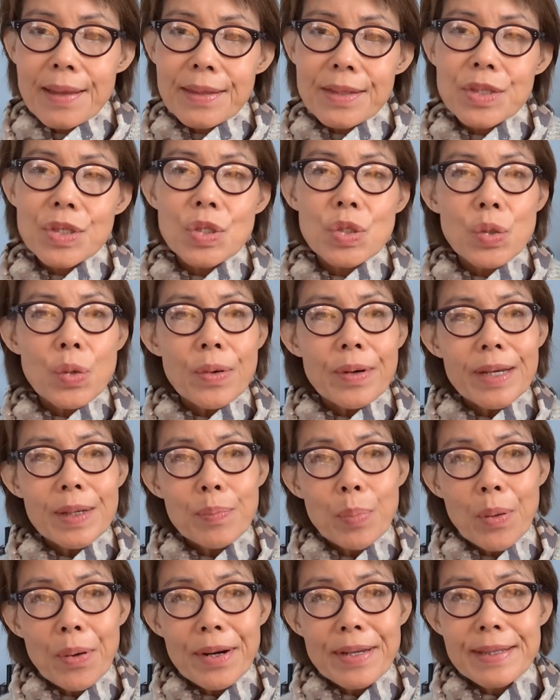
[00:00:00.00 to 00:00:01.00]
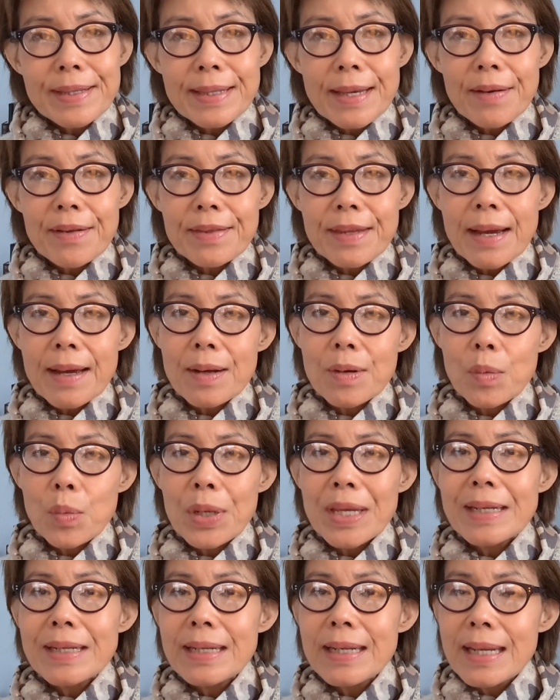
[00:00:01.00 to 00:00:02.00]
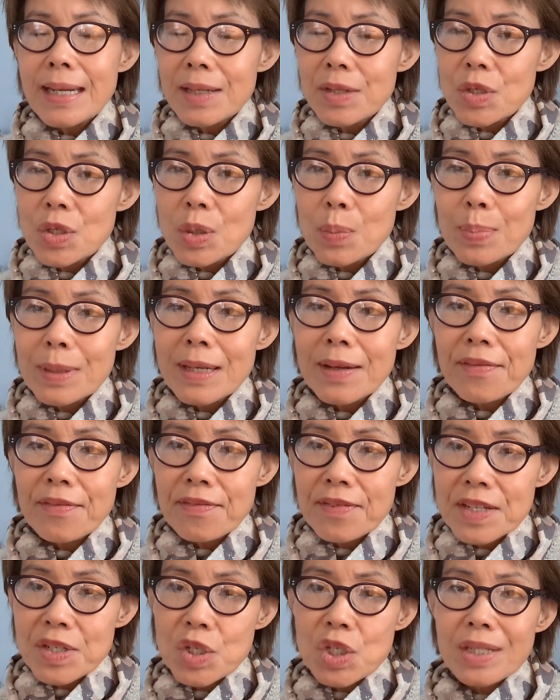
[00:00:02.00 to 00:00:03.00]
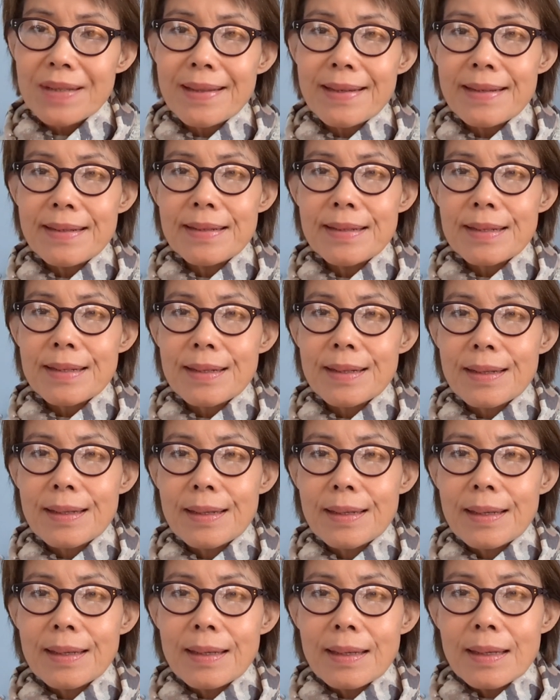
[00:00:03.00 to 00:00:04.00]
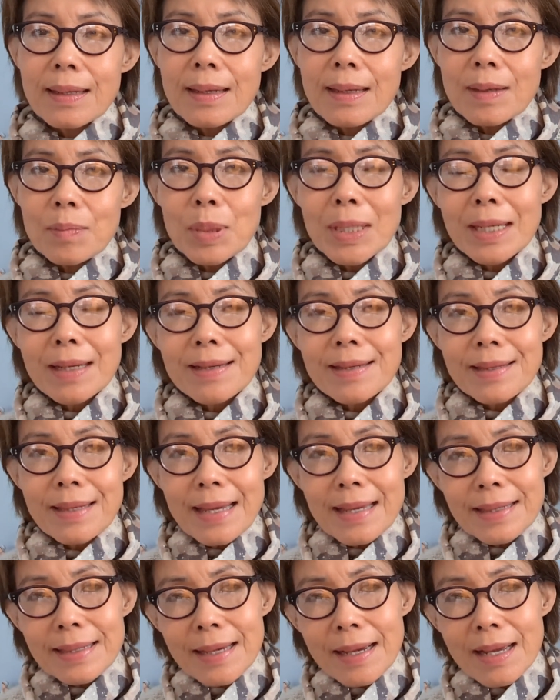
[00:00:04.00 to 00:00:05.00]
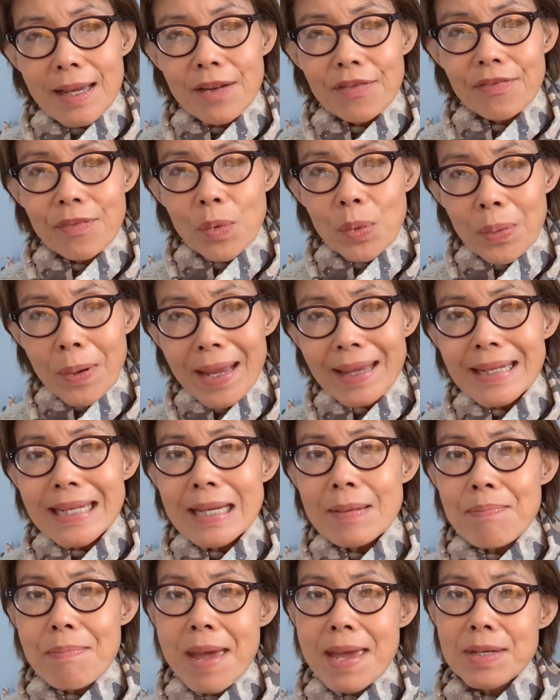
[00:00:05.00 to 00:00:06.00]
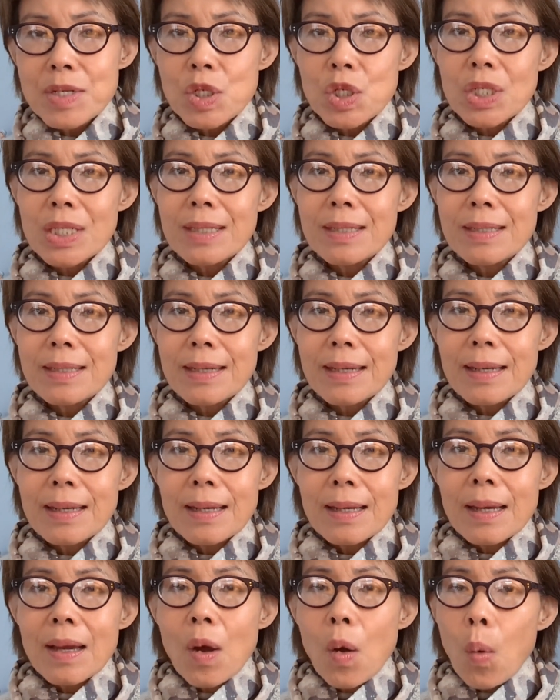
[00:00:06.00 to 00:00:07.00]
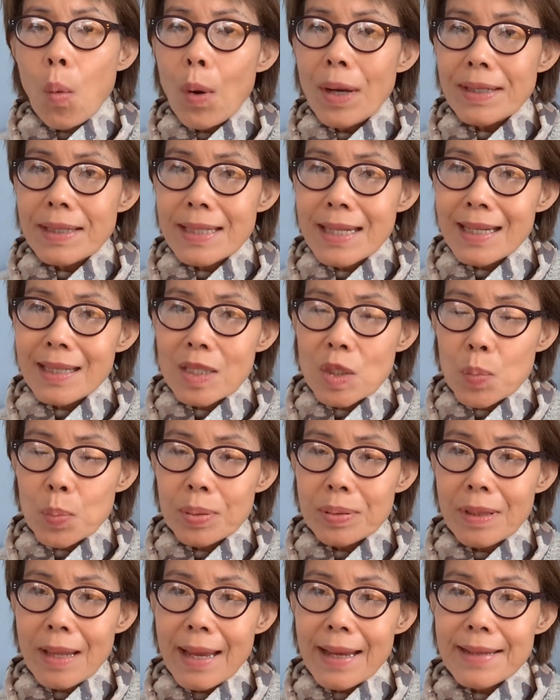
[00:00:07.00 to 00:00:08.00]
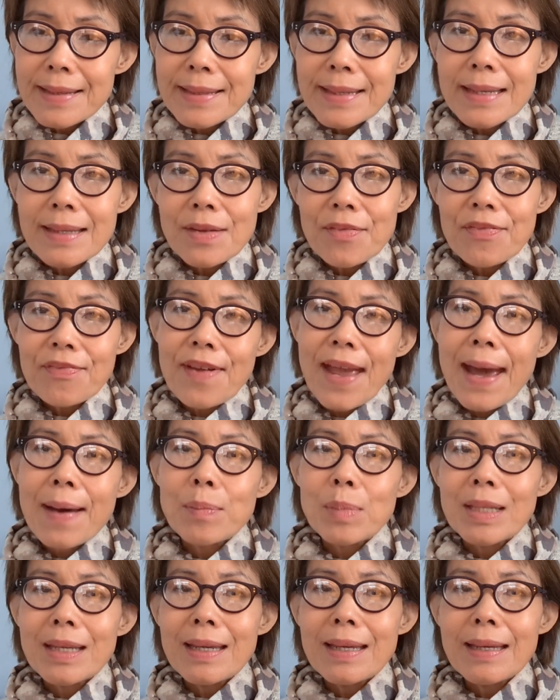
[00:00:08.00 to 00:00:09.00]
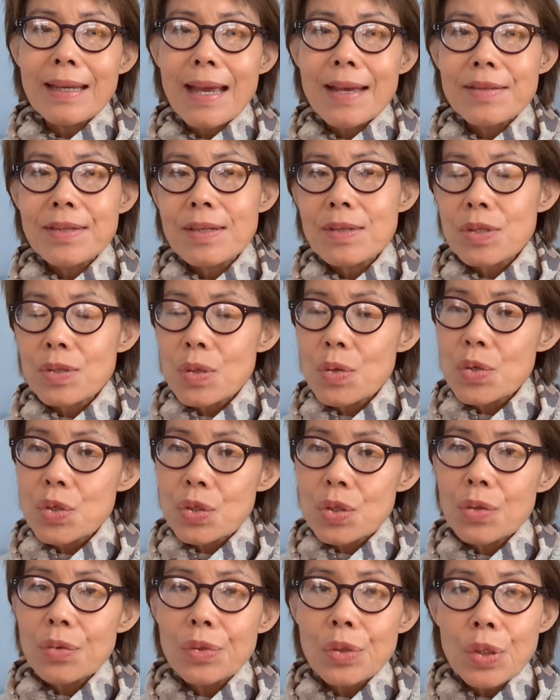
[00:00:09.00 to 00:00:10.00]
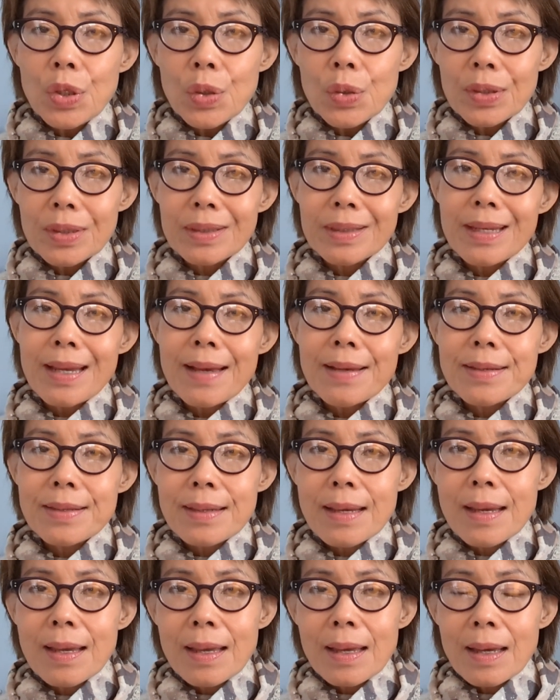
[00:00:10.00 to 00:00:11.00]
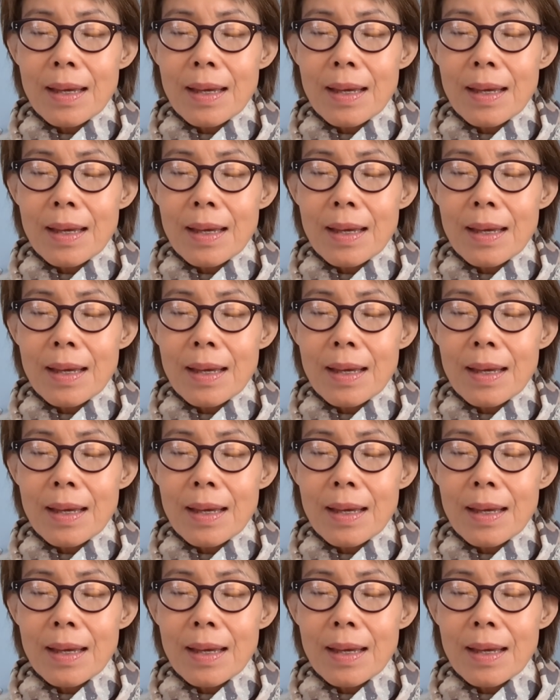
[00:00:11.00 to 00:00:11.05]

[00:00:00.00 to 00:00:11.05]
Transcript: The story points out that we need to be vigilant because, as I have already mentioned, what takes place in the family as a social nucleus